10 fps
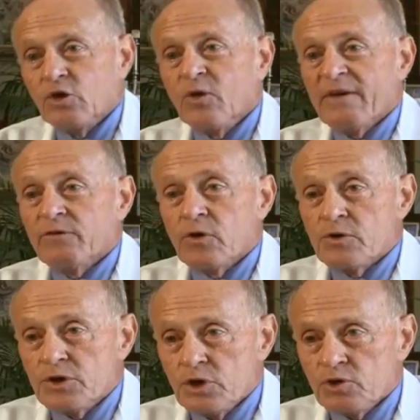you have a
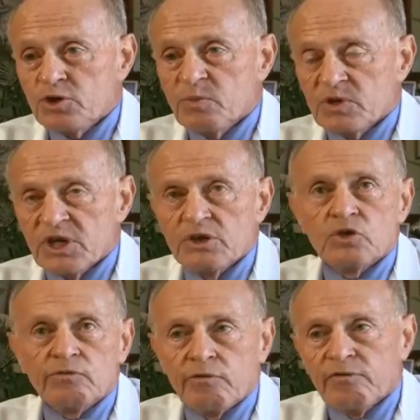reduced
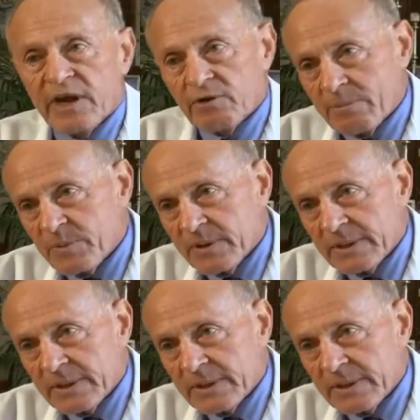potential for flare-up.